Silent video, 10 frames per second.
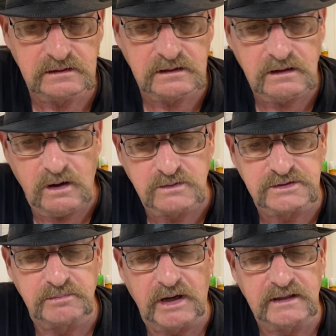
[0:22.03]

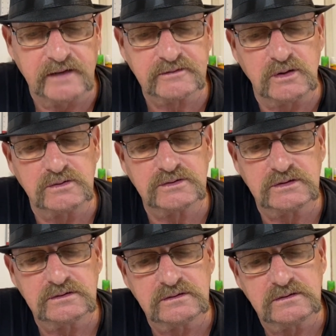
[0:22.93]
hosted by Left Coast
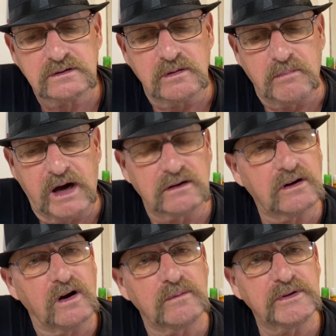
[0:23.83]
Model
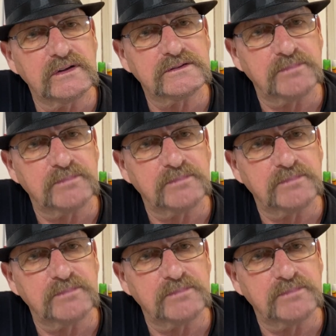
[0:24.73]
Car Builds,